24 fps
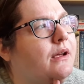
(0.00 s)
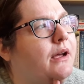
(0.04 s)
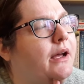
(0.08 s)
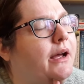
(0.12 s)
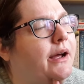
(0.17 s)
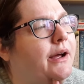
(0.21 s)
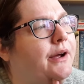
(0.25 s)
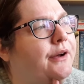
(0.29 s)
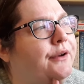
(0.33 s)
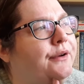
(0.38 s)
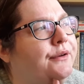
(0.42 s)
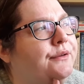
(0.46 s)

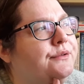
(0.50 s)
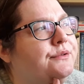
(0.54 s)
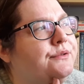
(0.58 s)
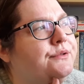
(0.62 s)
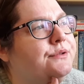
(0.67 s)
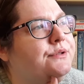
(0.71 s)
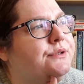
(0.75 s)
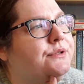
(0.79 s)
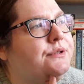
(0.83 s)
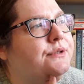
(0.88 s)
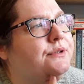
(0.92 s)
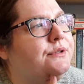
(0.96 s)

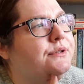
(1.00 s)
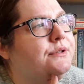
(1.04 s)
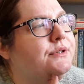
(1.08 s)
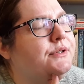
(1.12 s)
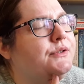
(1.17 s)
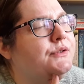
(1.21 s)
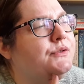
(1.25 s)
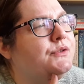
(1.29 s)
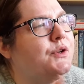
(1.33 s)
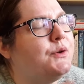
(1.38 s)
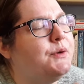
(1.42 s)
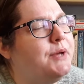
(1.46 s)
and
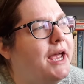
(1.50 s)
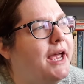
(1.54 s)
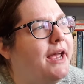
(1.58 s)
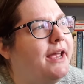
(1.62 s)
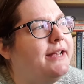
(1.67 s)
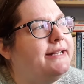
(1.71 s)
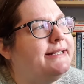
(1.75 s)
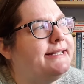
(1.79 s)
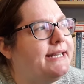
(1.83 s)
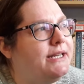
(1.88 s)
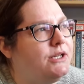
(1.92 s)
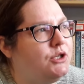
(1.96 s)
so, yeah,
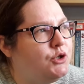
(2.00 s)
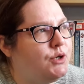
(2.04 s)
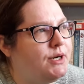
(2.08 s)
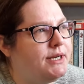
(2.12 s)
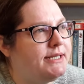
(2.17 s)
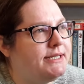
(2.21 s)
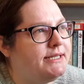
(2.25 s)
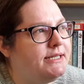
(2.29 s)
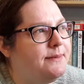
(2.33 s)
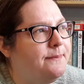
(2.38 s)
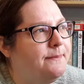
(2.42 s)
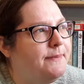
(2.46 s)
it's
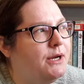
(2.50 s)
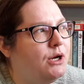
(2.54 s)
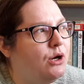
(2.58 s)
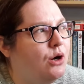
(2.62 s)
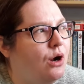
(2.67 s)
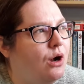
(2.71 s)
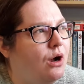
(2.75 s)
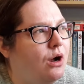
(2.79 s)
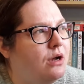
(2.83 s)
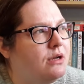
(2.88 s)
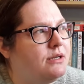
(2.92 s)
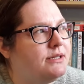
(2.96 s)
interesting
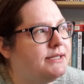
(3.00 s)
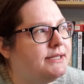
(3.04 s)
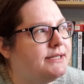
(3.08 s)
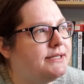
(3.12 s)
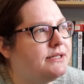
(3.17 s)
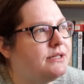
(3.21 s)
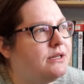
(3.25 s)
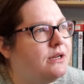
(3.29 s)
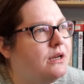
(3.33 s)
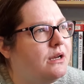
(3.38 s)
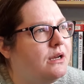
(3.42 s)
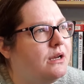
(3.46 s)

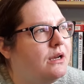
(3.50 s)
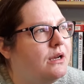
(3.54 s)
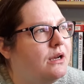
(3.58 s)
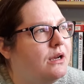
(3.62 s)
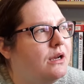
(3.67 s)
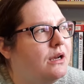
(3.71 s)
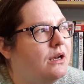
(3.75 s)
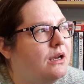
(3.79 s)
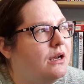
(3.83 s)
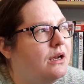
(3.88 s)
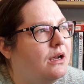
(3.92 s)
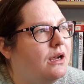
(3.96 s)
because
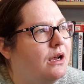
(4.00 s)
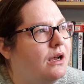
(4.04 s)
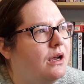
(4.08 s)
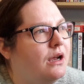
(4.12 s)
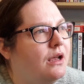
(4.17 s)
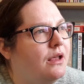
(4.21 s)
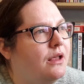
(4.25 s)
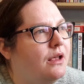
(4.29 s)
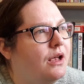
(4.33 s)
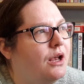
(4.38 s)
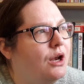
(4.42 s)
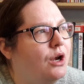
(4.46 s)

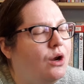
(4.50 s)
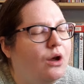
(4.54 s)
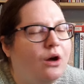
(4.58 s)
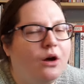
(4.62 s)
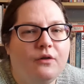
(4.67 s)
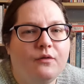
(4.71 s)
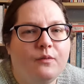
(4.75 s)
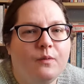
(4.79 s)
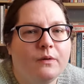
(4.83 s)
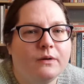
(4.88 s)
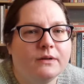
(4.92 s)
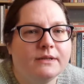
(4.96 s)
a lot
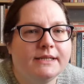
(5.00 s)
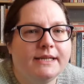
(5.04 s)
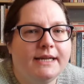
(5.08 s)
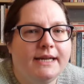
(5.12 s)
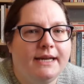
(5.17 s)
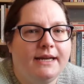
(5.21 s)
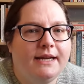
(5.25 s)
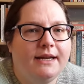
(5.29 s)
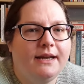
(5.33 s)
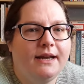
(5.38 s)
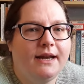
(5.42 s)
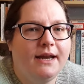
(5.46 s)
of what's
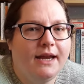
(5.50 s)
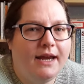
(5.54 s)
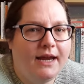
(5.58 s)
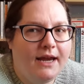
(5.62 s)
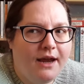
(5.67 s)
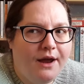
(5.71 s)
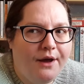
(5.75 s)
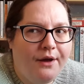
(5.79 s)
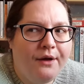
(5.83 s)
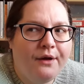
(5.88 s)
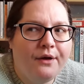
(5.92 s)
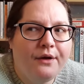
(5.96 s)
in
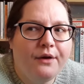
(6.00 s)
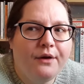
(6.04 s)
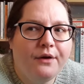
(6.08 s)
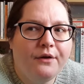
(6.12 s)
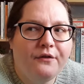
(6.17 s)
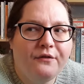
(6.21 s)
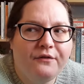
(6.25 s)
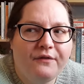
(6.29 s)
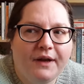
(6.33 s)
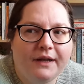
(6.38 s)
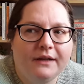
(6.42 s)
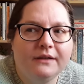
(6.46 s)
here
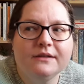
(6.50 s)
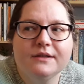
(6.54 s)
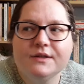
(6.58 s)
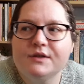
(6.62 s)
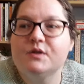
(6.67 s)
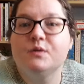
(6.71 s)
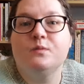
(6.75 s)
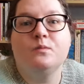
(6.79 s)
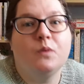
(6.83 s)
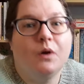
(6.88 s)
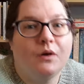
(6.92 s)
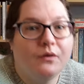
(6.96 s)
felt
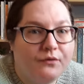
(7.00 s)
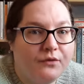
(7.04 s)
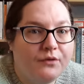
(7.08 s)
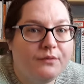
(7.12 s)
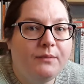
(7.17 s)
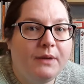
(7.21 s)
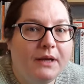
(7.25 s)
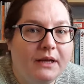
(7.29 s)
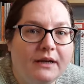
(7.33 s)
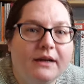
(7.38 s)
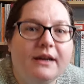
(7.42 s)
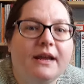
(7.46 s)
somewhat
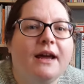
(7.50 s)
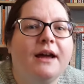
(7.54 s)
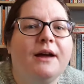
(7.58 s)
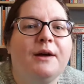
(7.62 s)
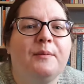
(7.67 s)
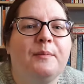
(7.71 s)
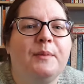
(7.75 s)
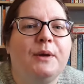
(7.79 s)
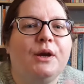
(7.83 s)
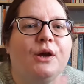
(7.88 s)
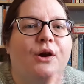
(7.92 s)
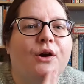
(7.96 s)
familiar
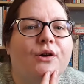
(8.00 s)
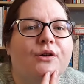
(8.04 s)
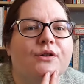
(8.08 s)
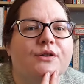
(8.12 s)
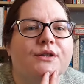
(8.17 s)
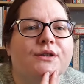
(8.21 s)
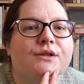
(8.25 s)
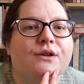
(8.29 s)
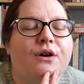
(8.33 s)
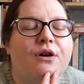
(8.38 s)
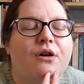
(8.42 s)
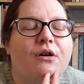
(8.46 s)

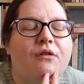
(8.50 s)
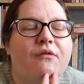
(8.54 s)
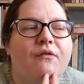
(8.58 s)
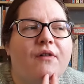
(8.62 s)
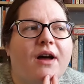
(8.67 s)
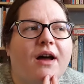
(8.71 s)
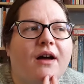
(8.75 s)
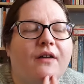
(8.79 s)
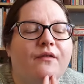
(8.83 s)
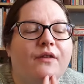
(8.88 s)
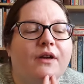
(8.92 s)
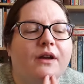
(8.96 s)
because of
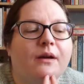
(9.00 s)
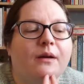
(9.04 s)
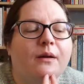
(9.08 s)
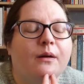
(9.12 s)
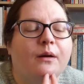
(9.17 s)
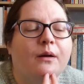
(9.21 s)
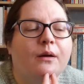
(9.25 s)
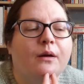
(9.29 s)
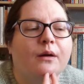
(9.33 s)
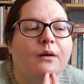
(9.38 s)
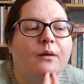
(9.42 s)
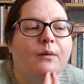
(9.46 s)

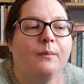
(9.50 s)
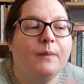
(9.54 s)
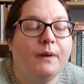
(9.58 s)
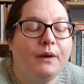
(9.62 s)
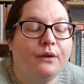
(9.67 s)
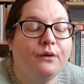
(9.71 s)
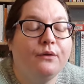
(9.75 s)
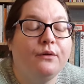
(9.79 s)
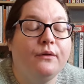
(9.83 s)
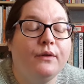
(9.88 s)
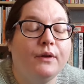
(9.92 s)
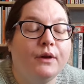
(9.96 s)
having
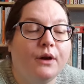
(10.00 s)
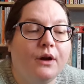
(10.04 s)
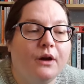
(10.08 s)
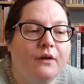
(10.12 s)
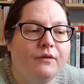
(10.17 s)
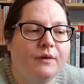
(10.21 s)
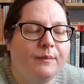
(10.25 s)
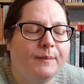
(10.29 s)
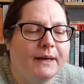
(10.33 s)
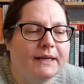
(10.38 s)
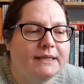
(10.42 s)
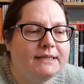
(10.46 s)
been through the
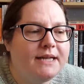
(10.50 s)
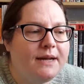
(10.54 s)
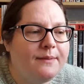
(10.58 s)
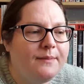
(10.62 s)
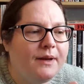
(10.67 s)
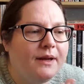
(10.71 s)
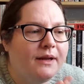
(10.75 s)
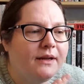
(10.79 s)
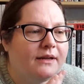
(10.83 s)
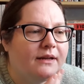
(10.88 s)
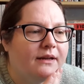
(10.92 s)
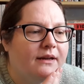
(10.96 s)
COVID
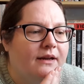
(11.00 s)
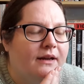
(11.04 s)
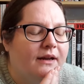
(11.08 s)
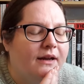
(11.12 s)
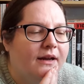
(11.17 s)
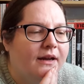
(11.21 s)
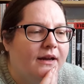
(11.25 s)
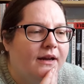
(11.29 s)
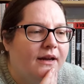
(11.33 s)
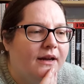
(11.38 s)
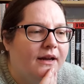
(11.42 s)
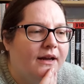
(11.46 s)
pandemic.
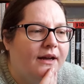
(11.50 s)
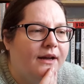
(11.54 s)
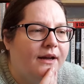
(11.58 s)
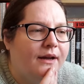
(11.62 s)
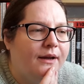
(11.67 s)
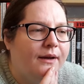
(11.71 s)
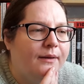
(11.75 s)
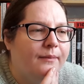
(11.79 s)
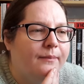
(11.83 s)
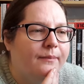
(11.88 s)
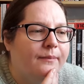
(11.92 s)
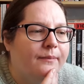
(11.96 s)

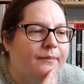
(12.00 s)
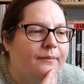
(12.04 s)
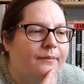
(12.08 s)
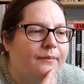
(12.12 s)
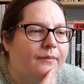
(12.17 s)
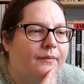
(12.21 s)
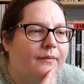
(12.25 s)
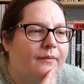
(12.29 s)
Um,